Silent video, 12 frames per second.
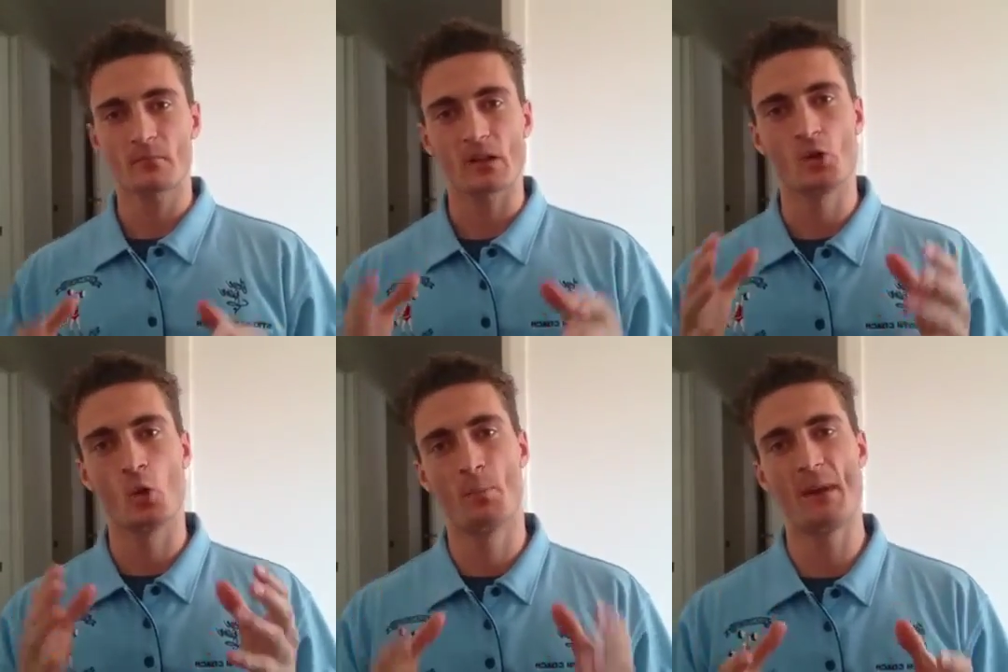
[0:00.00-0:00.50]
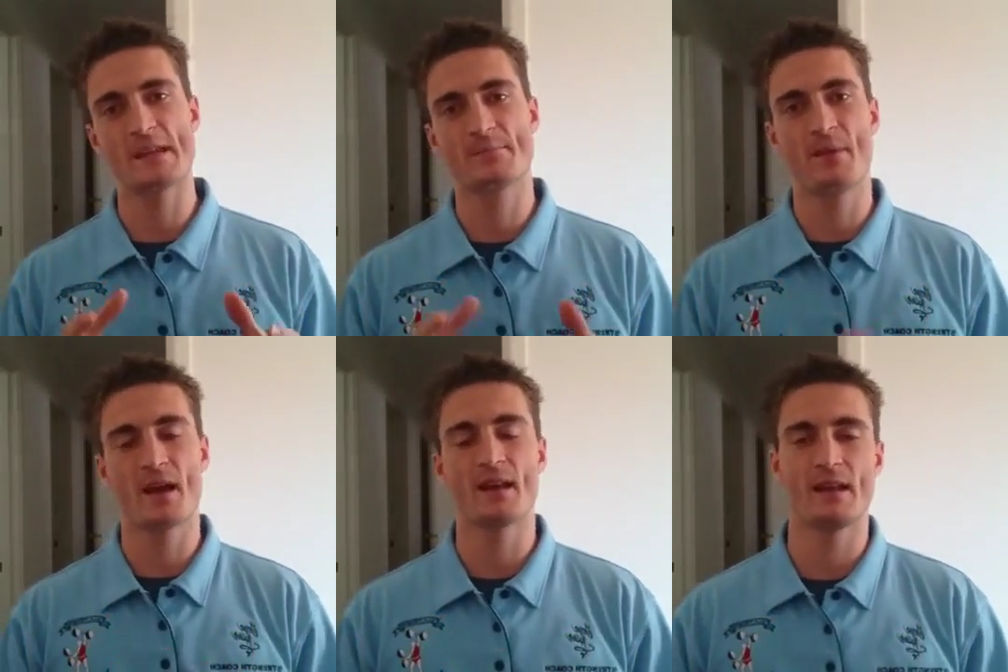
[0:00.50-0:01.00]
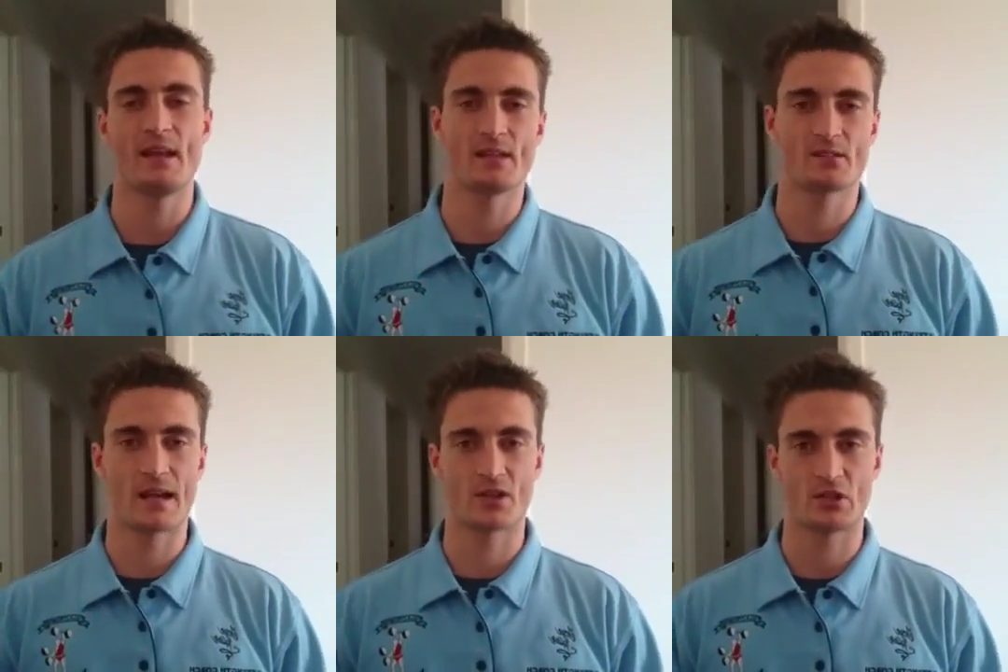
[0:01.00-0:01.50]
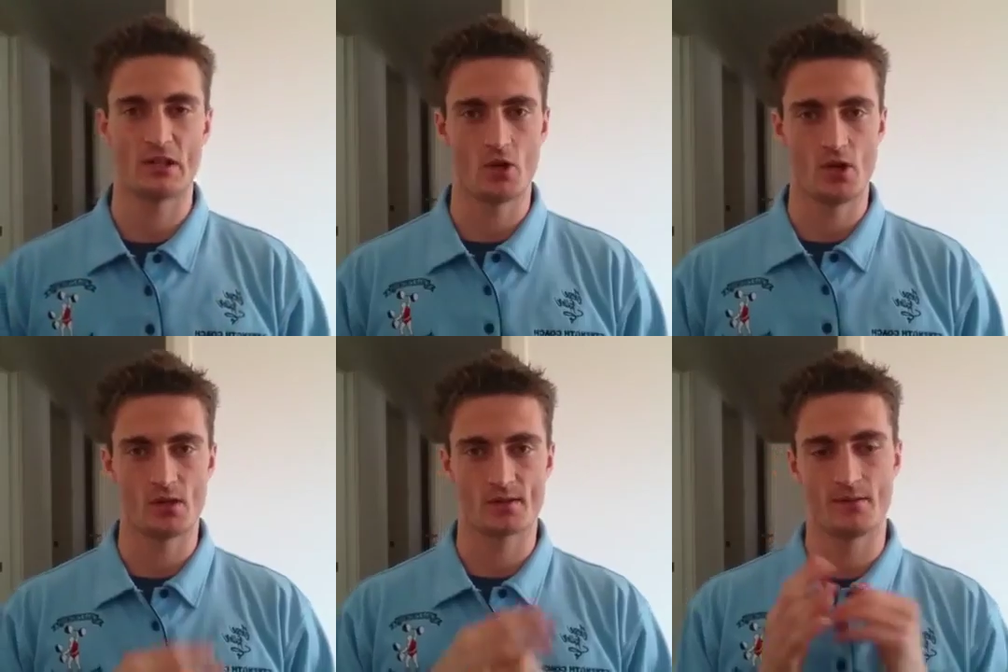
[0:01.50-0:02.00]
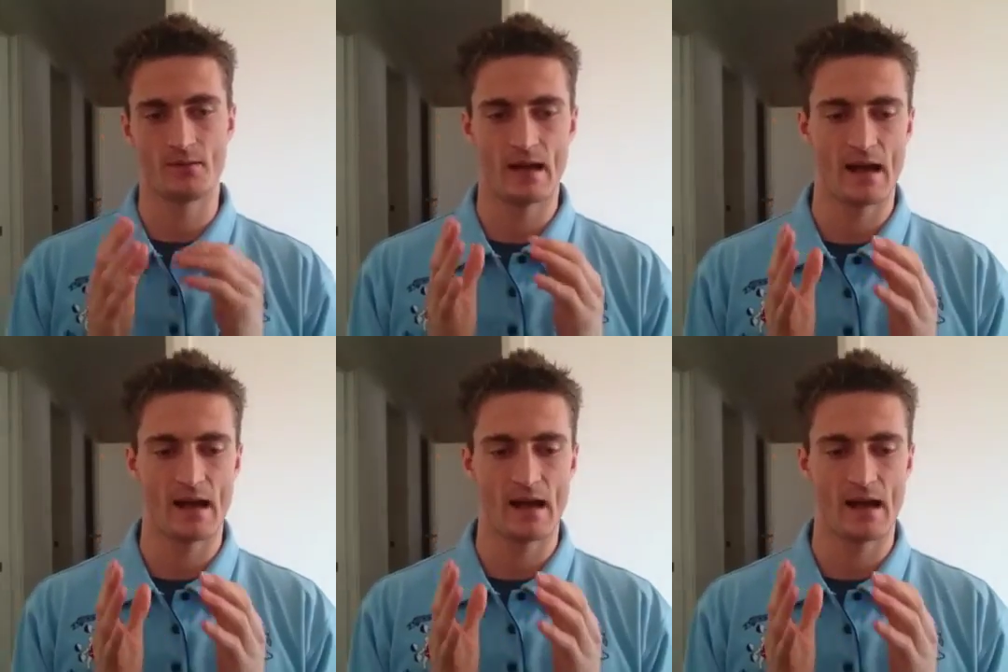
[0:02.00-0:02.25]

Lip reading: Your best bet is to actually use